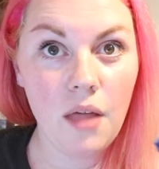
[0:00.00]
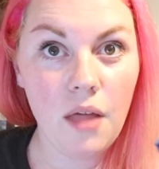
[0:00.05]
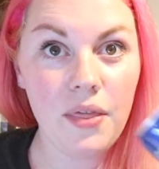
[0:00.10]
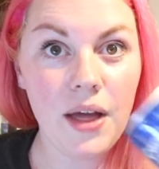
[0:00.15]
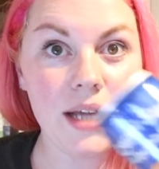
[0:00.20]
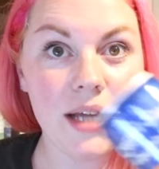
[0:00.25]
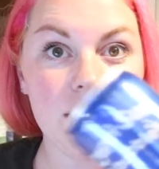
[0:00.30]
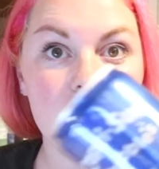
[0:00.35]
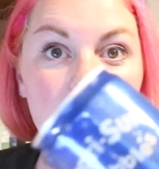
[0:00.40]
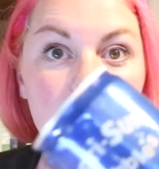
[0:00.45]

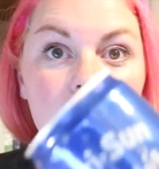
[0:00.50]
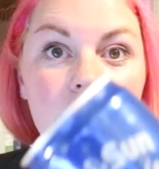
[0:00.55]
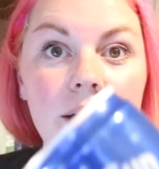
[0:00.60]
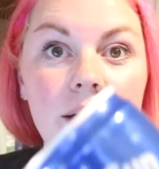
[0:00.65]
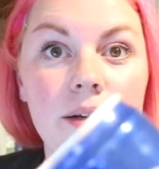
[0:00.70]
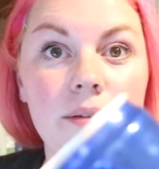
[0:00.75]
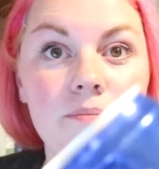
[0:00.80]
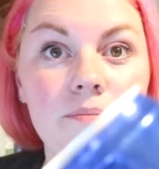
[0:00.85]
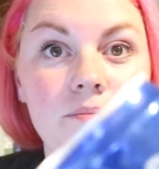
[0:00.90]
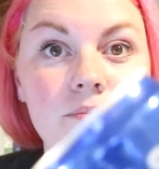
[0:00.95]
that's
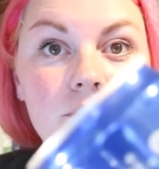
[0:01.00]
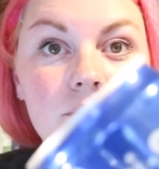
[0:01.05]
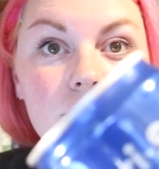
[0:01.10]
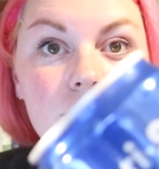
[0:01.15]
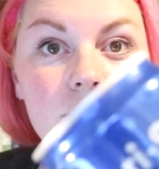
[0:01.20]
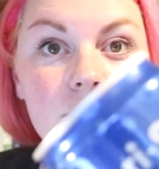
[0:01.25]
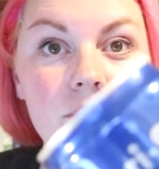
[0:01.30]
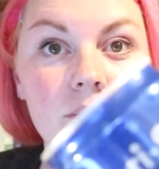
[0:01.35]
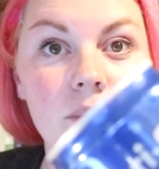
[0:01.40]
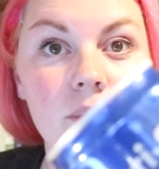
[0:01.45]
like
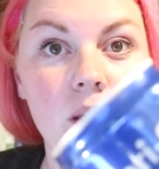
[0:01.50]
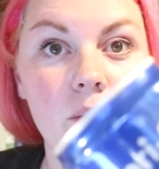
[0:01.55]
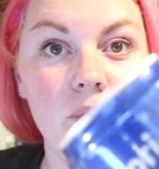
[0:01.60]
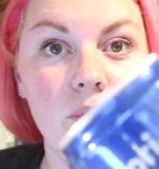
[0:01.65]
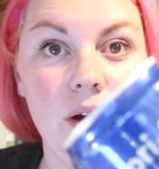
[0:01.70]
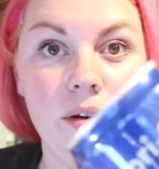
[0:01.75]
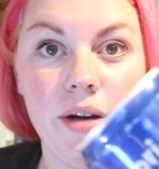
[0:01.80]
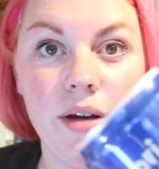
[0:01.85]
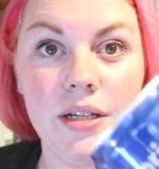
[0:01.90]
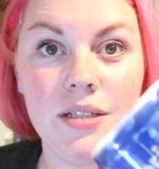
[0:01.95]
i'm
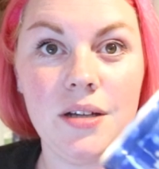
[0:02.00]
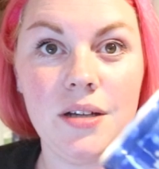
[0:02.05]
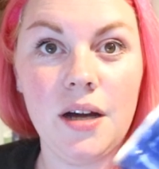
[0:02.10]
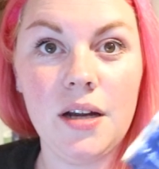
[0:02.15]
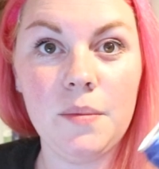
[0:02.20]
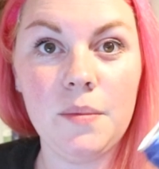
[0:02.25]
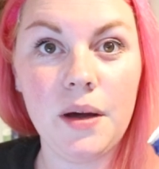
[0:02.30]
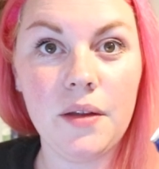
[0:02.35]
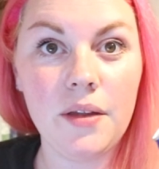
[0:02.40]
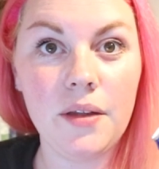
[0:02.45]
very
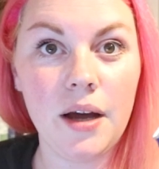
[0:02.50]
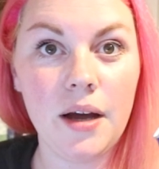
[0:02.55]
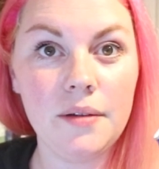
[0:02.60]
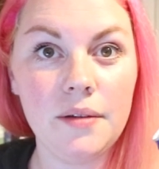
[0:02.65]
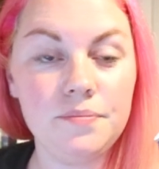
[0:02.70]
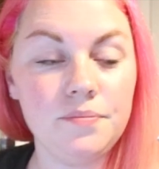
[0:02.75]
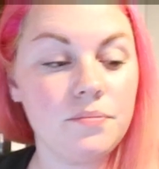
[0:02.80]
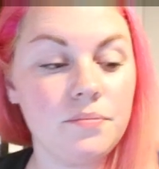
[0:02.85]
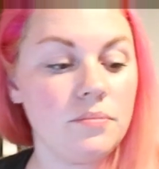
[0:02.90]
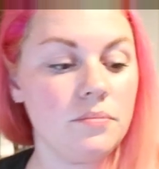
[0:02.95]
excited about
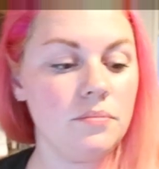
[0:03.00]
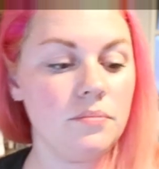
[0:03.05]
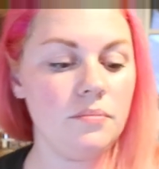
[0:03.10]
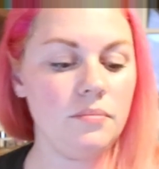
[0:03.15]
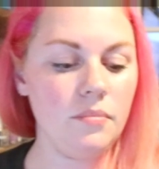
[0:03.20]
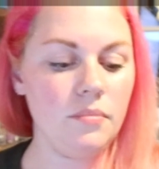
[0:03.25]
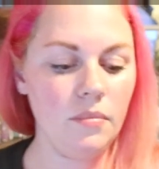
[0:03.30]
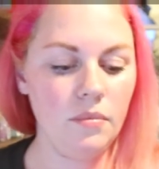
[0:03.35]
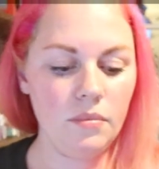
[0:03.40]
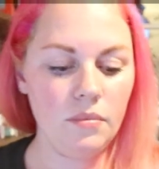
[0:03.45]
that
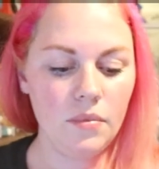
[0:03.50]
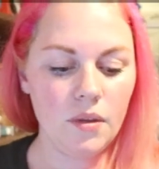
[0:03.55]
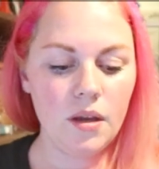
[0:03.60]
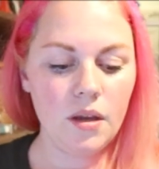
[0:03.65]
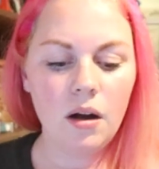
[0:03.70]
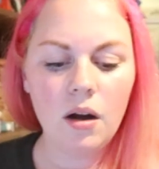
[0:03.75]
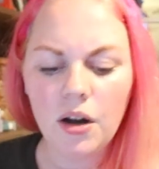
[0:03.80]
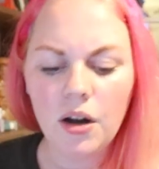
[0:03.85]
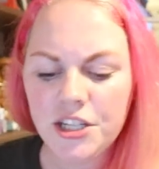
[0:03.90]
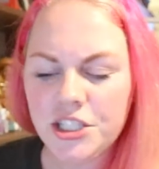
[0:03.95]
oh,
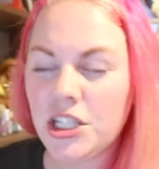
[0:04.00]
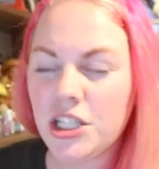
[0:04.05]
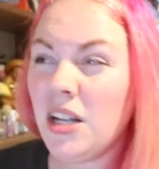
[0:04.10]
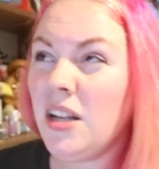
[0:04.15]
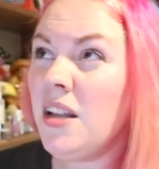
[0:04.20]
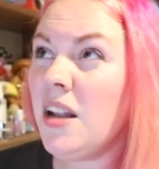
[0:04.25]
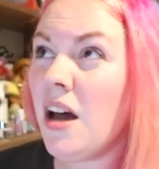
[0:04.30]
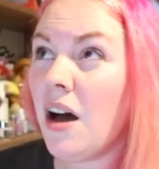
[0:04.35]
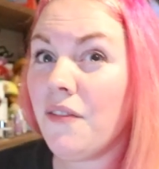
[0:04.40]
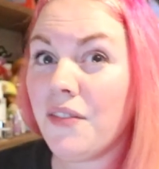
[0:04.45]
i used
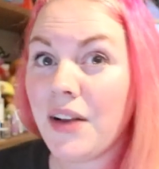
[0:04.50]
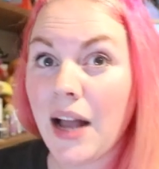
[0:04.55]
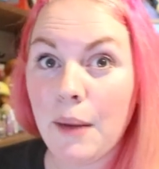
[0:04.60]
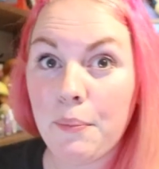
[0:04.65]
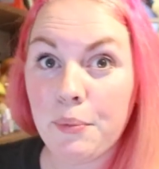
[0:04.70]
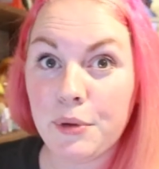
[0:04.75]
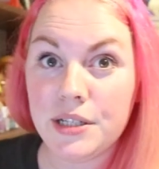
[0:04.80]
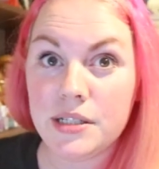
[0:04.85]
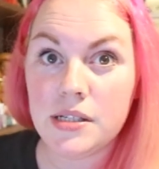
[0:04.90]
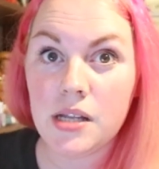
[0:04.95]
to love
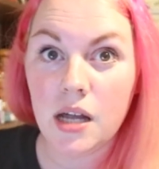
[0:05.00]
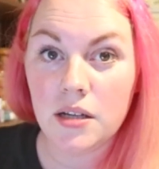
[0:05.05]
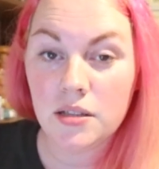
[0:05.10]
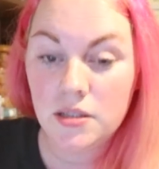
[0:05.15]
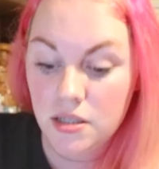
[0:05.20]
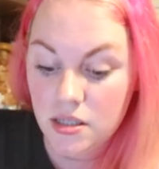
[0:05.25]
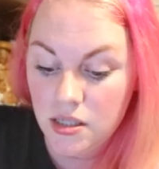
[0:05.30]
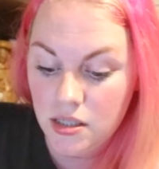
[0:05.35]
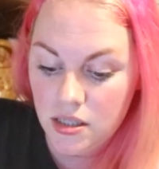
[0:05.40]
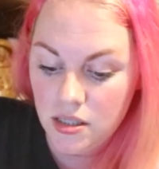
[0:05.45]
capri
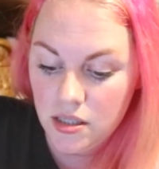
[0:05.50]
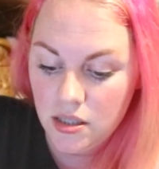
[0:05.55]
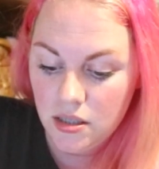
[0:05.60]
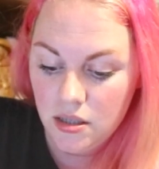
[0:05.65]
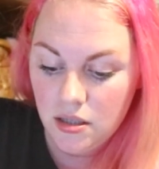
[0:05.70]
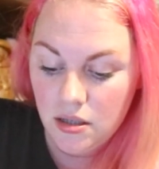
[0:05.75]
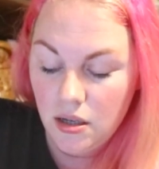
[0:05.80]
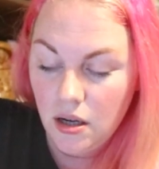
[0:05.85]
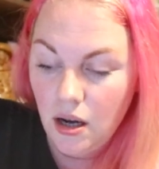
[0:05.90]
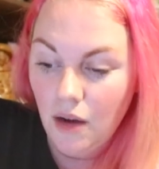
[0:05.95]
suns
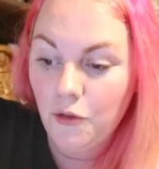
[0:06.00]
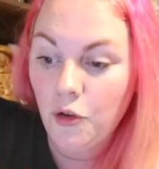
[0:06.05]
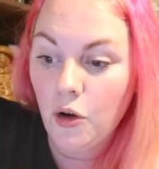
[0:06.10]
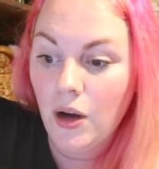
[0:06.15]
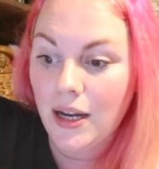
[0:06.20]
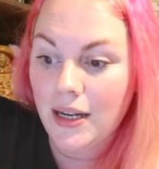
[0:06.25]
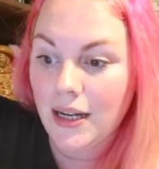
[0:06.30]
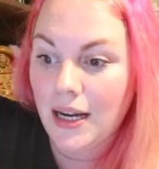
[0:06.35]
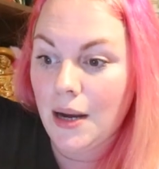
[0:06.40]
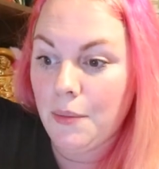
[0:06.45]

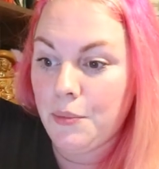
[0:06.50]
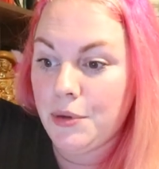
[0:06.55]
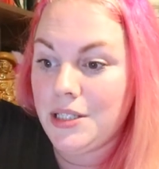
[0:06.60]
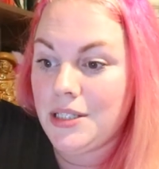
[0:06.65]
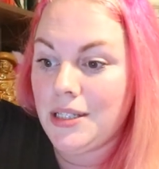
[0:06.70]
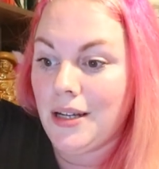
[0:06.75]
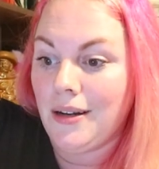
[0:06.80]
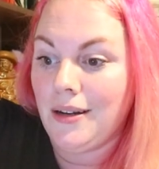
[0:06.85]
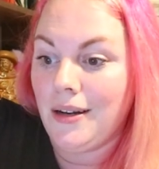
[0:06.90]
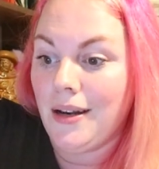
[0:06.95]
not had a capri
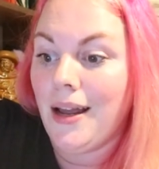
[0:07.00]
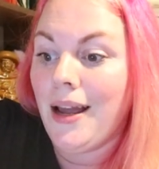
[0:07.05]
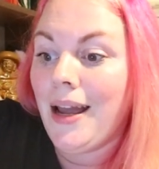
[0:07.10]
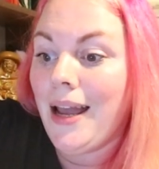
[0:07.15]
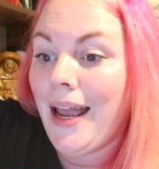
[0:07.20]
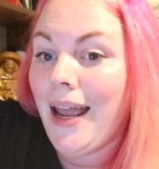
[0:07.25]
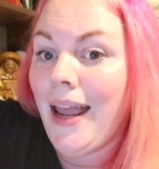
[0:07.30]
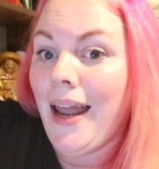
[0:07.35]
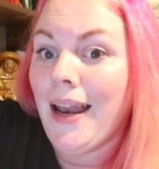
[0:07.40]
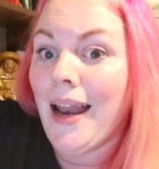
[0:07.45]
sun
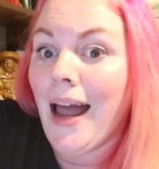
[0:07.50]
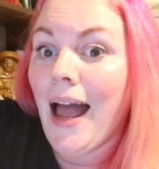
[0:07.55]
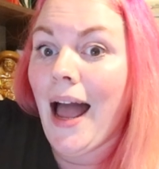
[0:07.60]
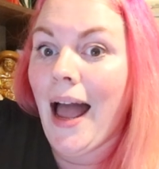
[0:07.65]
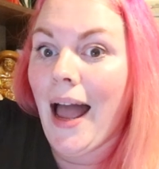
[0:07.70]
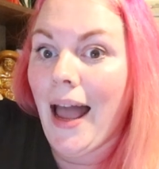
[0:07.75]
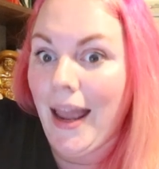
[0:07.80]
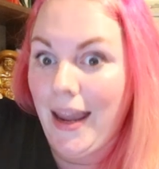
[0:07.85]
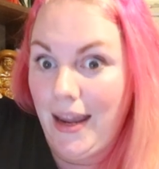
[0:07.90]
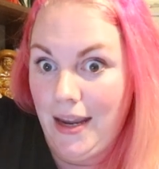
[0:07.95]
in
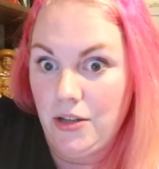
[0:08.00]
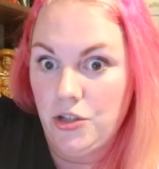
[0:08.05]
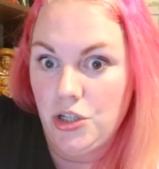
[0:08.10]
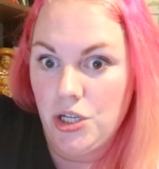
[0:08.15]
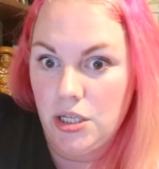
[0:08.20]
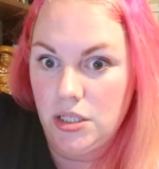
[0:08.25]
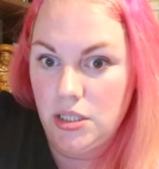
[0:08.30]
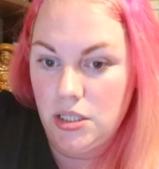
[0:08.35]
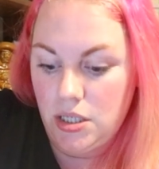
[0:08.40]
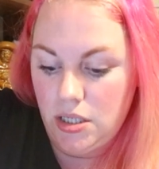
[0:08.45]

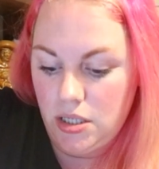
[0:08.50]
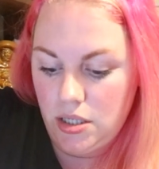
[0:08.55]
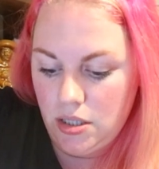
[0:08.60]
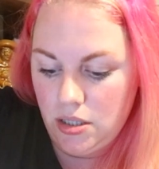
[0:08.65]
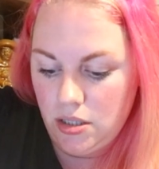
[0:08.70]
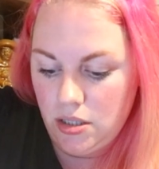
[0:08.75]
ages